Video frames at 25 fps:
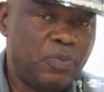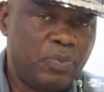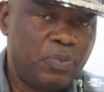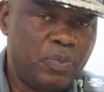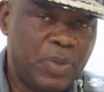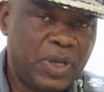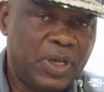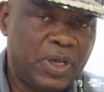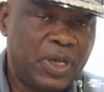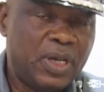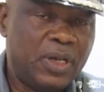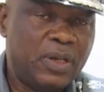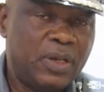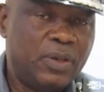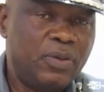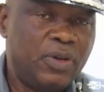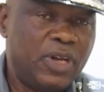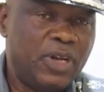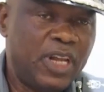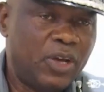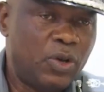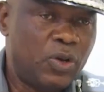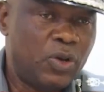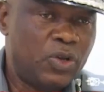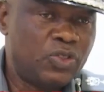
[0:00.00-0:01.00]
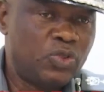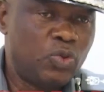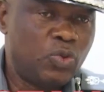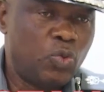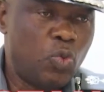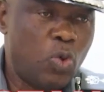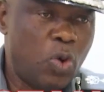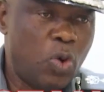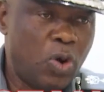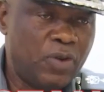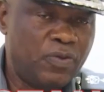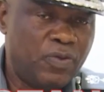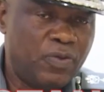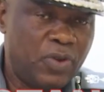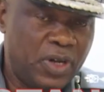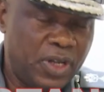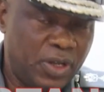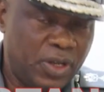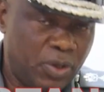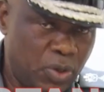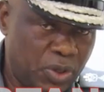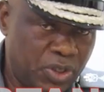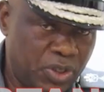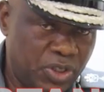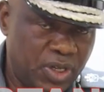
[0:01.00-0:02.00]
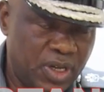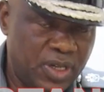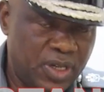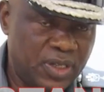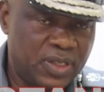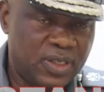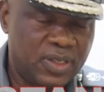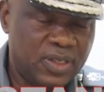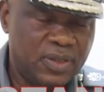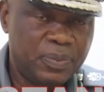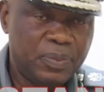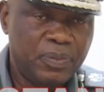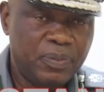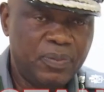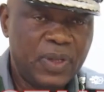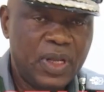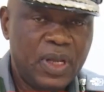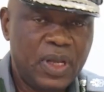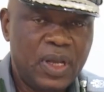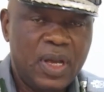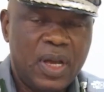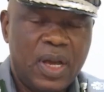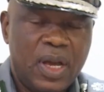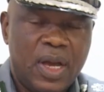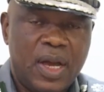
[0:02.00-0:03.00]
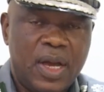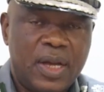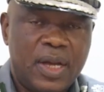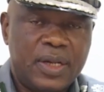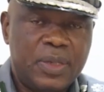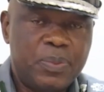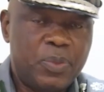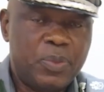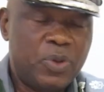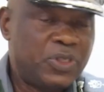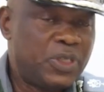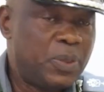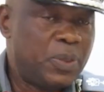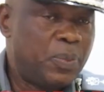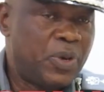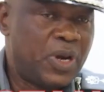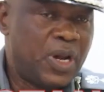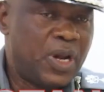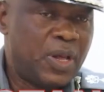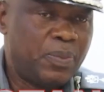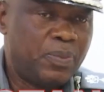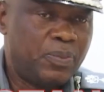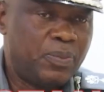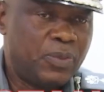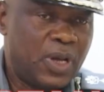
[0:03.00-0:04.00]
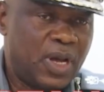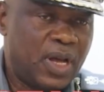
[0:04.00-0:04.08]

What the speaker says: making Lagos work for Lagosians. The most important